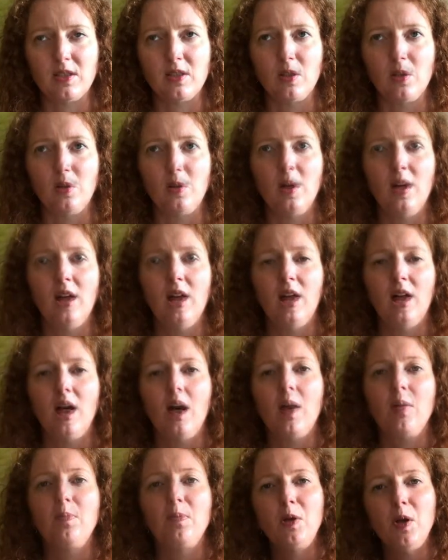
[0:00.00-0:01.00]
So
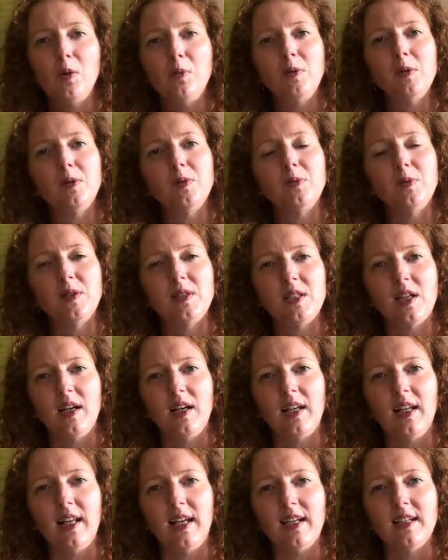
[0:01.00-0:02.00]
our pupils will
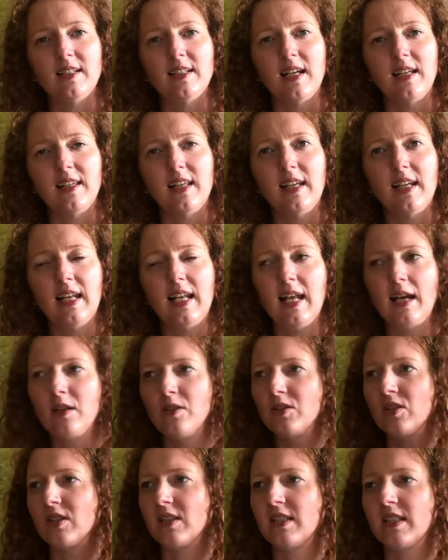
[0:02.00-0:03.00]
dilate and that
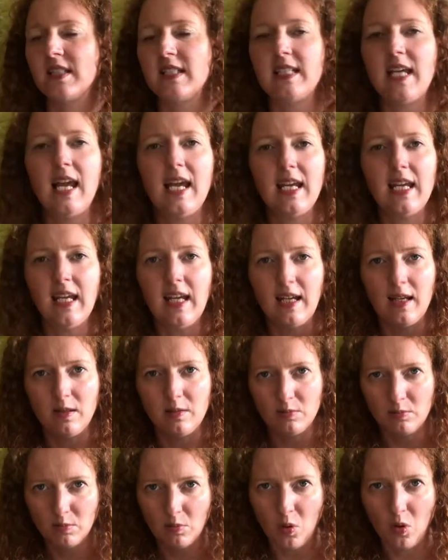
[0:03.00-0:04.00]
allows us to take
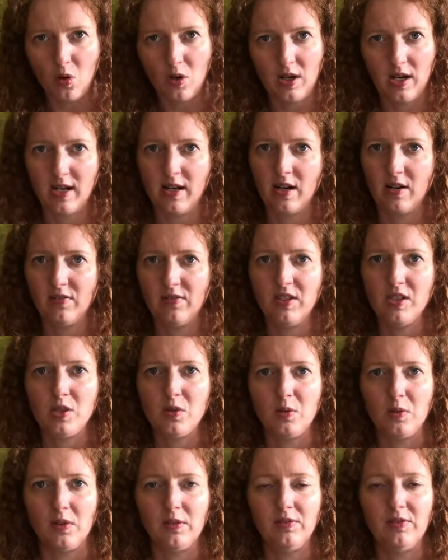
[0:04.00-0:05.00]
in more in our
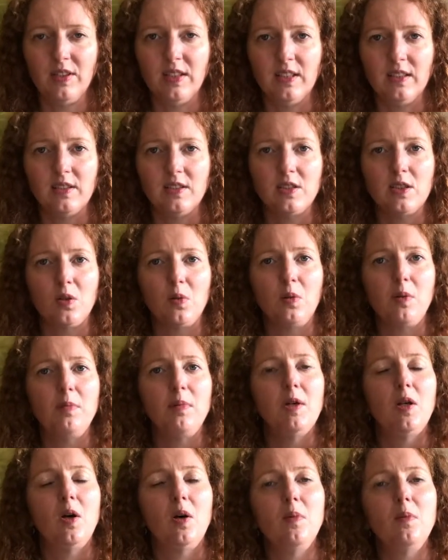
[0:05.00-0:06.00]
visual field, so we
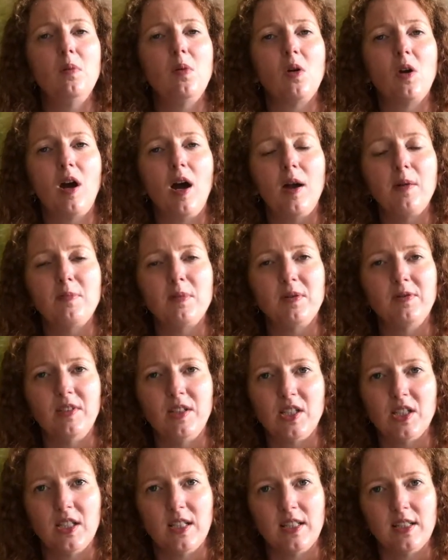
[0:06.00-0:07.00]
become more
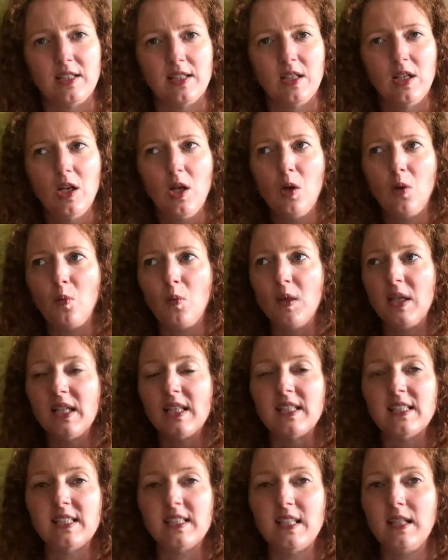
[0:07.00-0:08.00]
hypervigilant. We
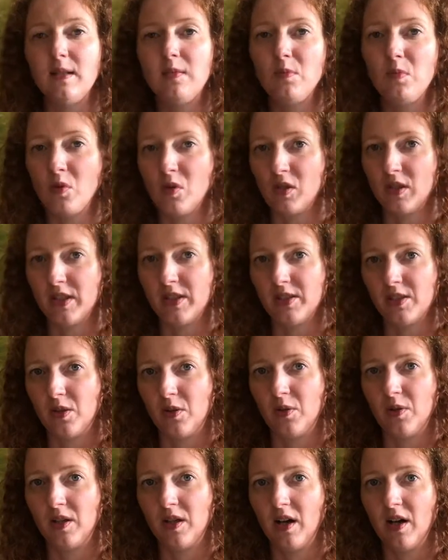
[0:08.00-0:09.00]
can see more that's
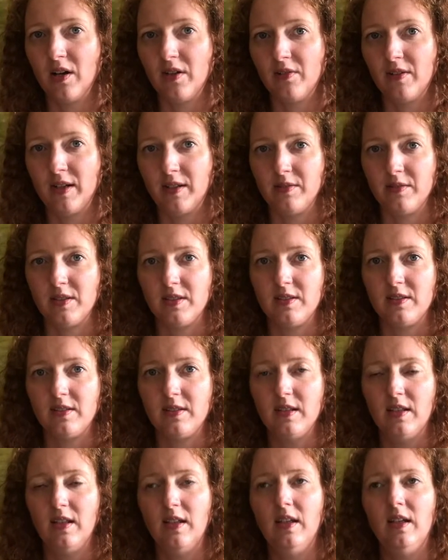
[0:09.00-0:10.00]
going on around us.
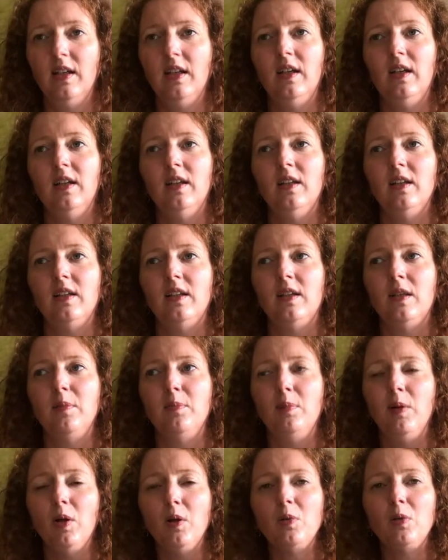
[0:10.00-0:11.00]
The
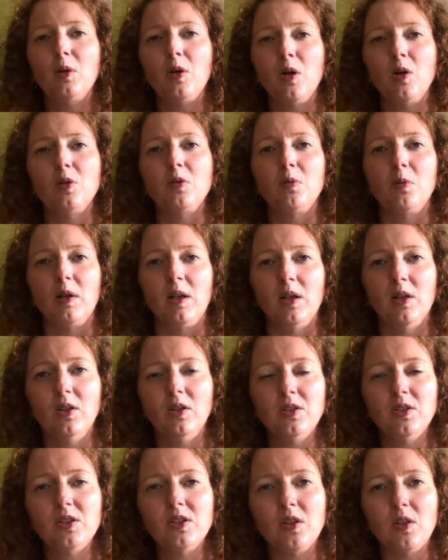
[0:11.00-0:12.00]
blood will go to our
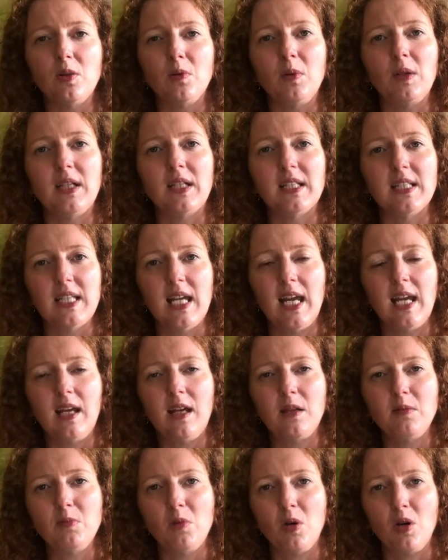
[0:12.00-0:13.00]
lungs so that we can
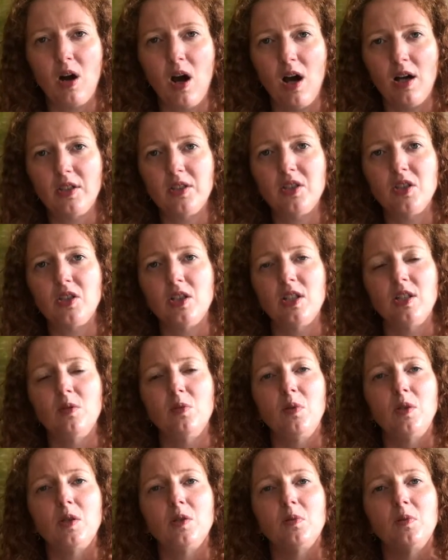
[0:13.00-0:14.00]
take in more
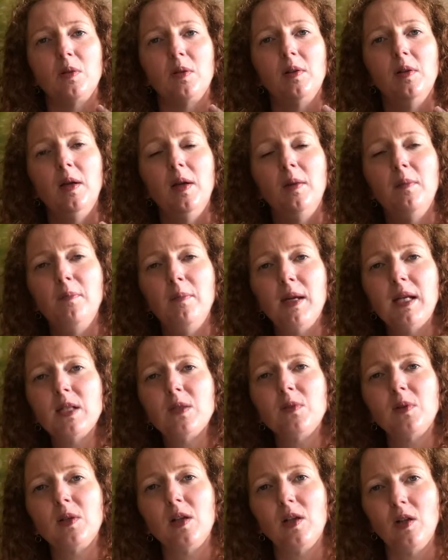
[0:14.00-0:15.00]
oxygen, which will
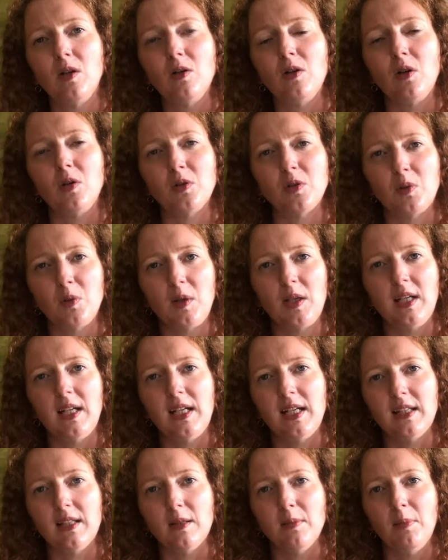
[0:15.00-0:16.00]
mix with glucose
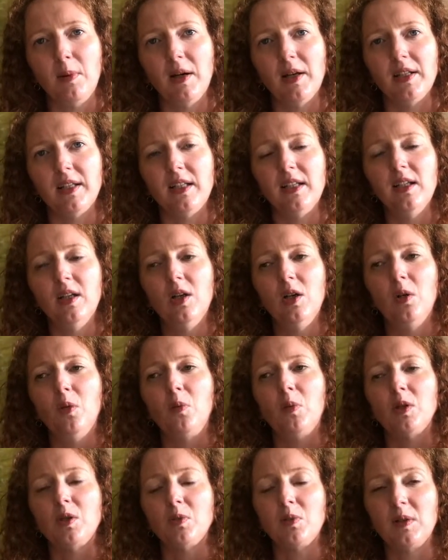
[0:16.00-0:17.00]
quickly in the body,
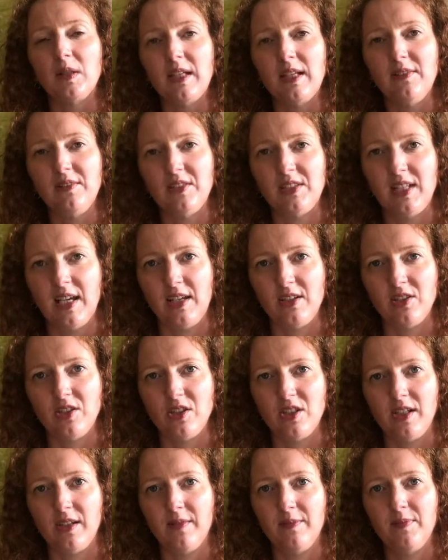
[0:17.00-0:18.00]
which will give us
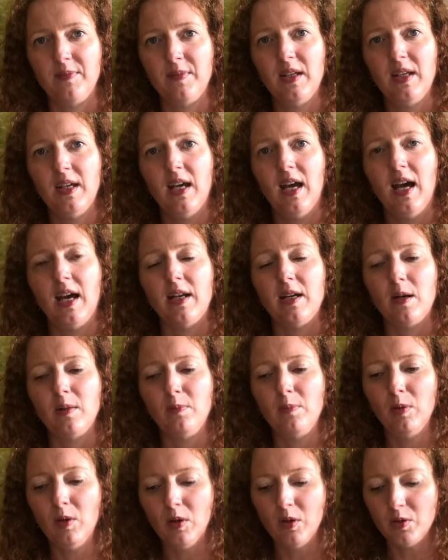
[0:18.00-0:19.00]
energy. And our
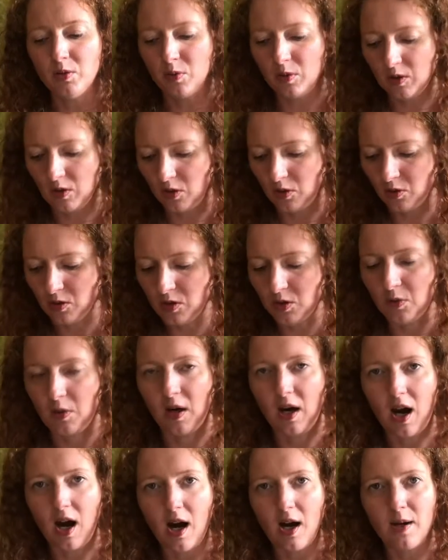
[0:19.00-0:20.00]
blood will go to
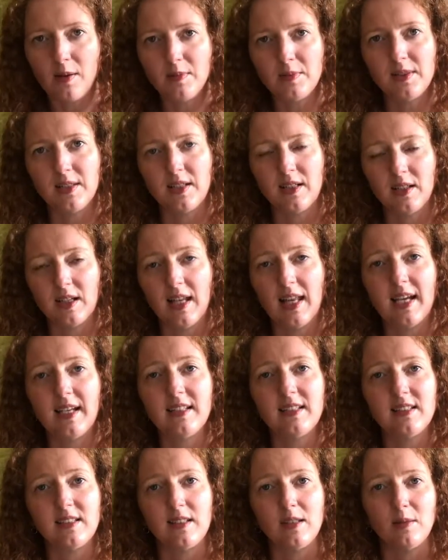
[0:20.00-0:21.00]
our arms and our
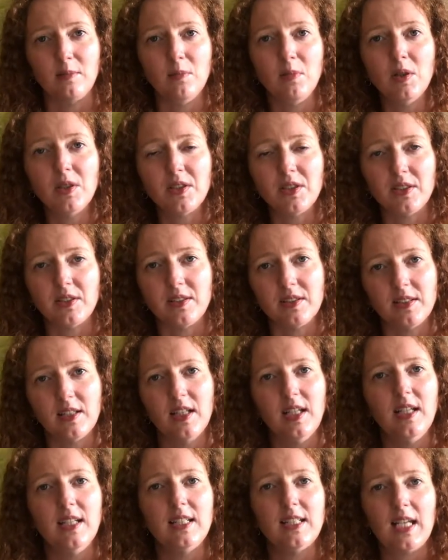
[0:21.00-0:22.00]
legs, to the muscles,
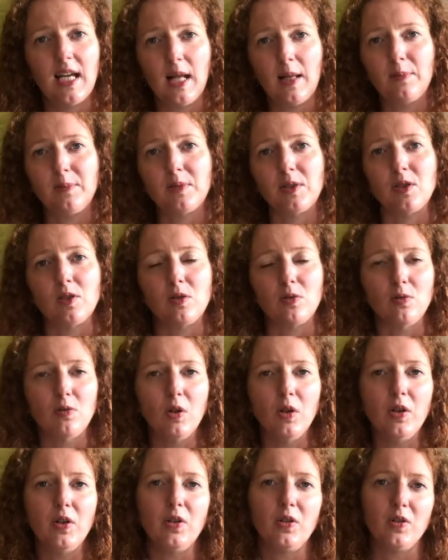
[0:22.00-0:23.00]
to help us to
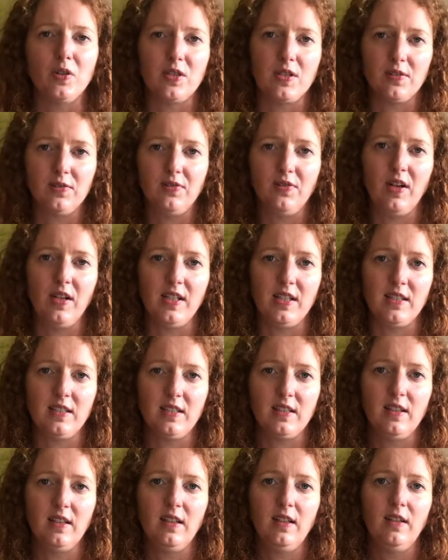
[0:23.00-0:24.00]
run or to
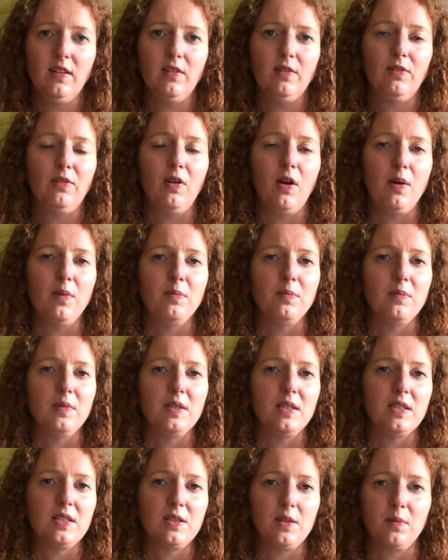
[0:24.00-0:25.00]
fight
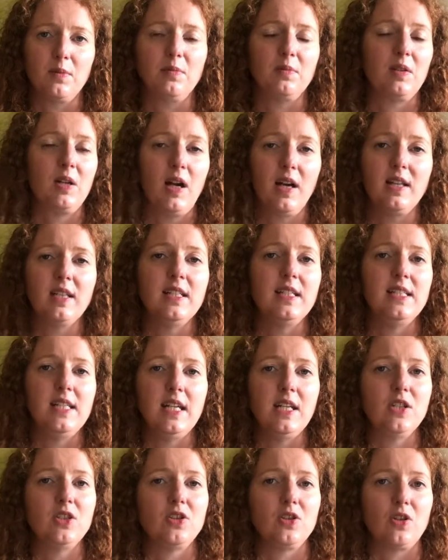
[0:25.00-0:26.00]
from some kind of
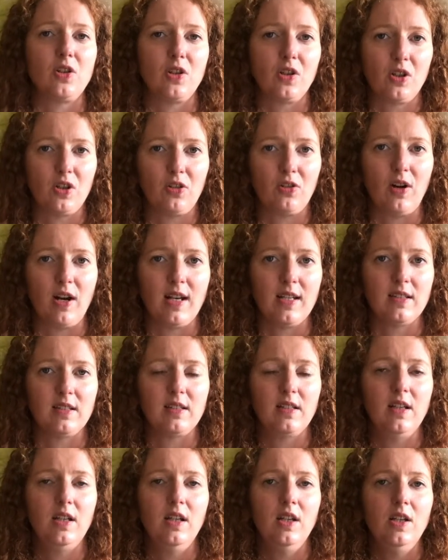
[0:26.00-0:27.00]
danger or threat.
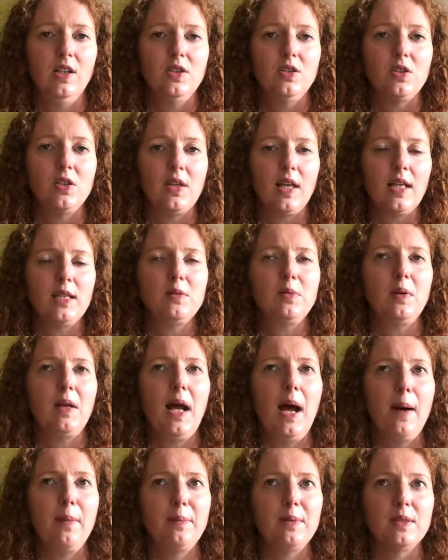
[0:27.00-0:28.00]
So that's what
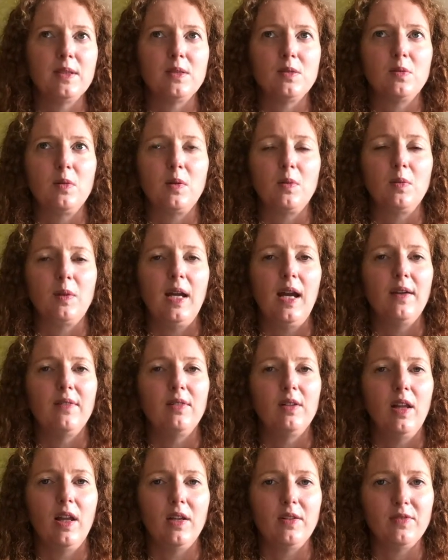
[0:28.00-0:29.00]
happens when we have
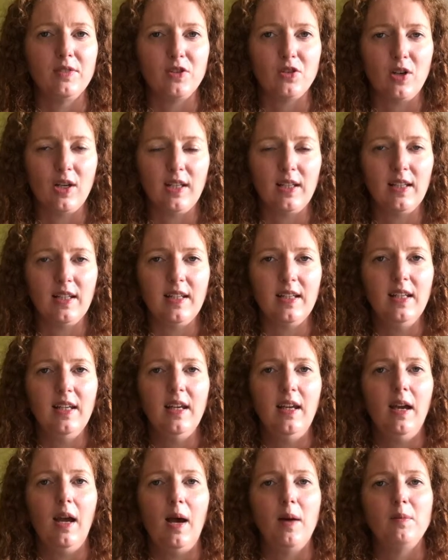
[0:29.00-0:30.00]
a lot of adrenaline
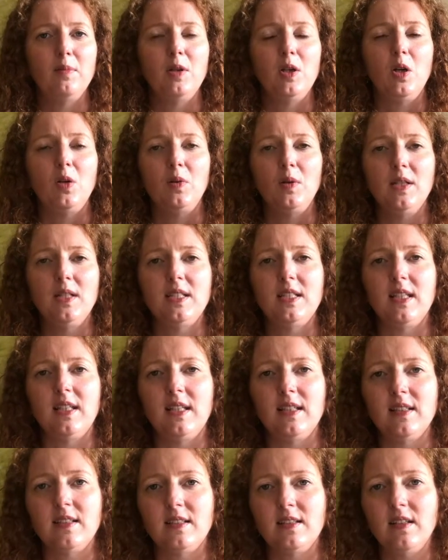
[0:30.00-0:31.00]
and we go into
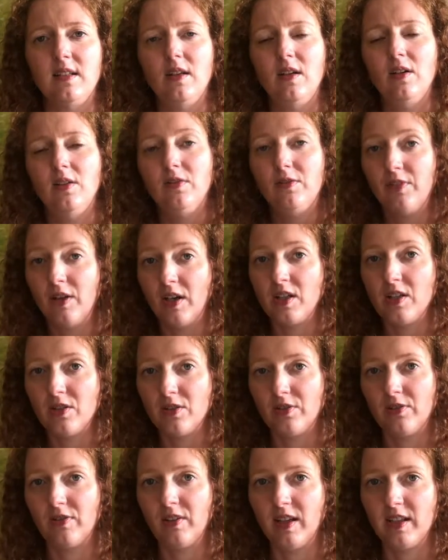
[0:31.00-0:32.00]
this fight
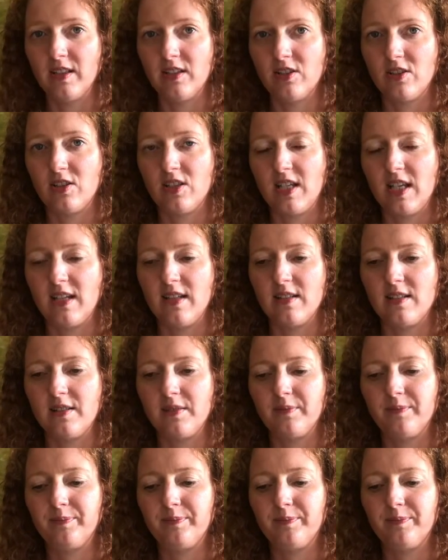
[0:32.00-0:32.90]
or flight state.